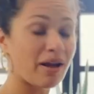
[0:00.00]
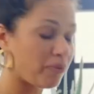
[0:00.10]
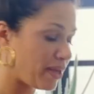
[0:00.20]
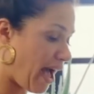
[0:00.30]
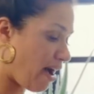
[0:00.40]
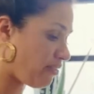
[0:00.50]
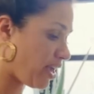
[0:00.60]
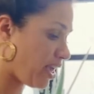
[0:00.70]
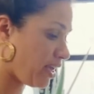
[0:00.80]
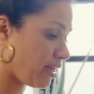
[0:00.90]
now we have
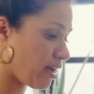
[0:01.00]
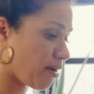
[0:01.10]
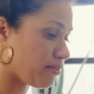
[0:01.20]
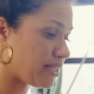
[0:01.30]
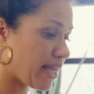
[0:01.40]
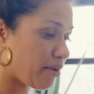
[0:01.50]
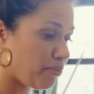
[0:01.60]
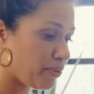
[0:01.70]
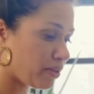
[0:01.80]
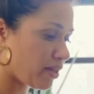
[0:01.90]
a damp
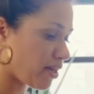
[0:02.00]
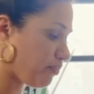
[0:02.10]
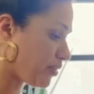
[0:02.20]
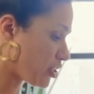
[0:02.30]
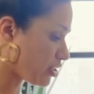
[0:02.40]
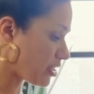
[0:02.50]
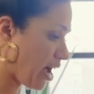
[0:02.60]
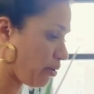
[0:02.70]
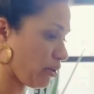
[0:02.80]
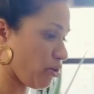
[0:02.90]
kitchen
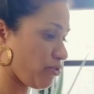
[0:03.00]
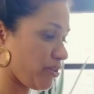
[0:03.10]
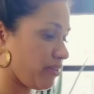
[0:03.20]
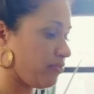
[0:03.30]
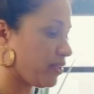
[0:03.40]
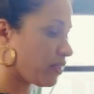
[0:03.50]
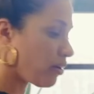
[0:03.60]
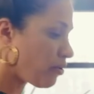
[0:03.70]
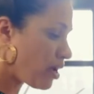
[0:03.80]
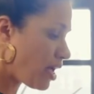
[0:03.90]
towel over the
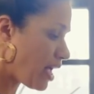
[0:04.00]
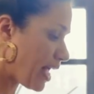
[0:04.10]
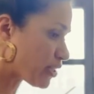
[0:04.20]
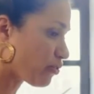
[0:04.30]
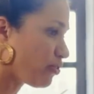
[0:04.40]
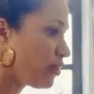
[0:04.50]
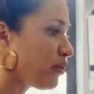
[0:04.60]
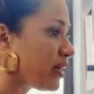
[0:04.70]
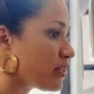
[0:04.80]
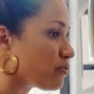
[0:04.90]
phyllo. And so
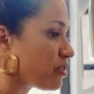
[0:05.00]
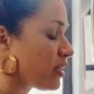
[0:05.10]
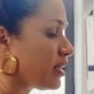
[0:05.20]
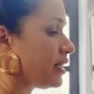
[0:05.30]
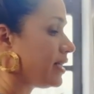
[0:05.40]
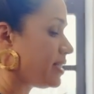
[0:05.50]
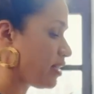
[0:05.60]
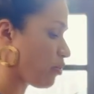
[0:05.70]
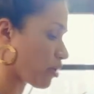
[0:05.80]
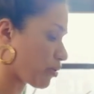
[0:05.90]
phyllo is really easy
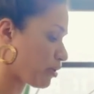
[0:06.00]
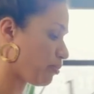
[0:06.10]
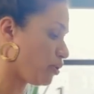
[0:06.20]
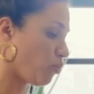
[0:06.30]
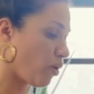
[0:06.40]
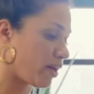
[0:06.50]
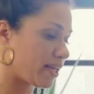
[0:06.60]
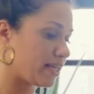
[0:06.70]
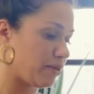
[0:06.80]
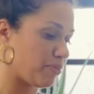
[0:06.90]
to work with, but you want to
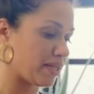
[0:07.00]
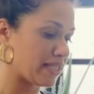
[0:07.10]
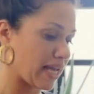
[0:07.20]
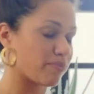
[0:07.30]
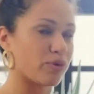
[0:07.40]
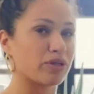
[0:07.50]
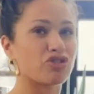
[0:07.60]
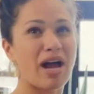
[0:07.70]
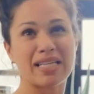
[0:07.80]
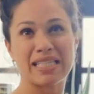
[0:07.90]
keep it damp or it
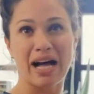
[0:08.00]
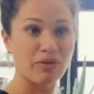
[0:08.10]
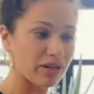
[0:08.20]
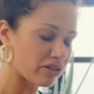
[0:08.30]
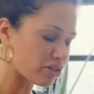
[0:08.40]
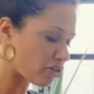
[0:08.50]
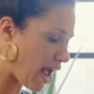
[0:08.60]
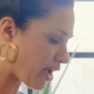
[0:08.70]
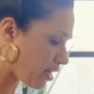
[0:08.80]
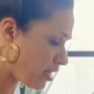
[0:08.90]
dries out and it'll
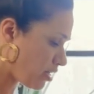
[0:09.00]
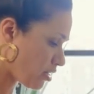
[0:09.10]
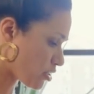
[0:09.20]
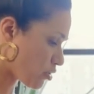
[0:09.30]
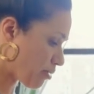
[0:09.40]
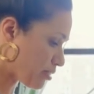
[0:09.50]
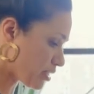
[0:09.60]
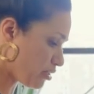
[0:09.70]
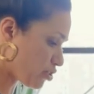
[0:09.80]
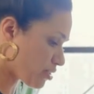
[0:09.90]
crack. So I'm
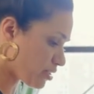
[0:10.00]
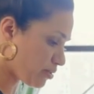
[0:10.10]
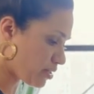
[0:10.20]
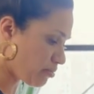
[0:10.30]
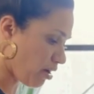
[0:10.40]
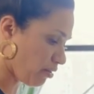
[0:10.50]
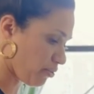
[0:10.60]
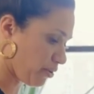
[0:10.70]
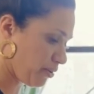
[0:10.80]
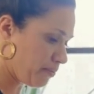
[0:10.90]
just going to drizzle with some olive
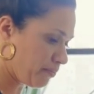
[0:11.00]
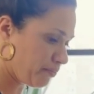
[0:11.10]
oil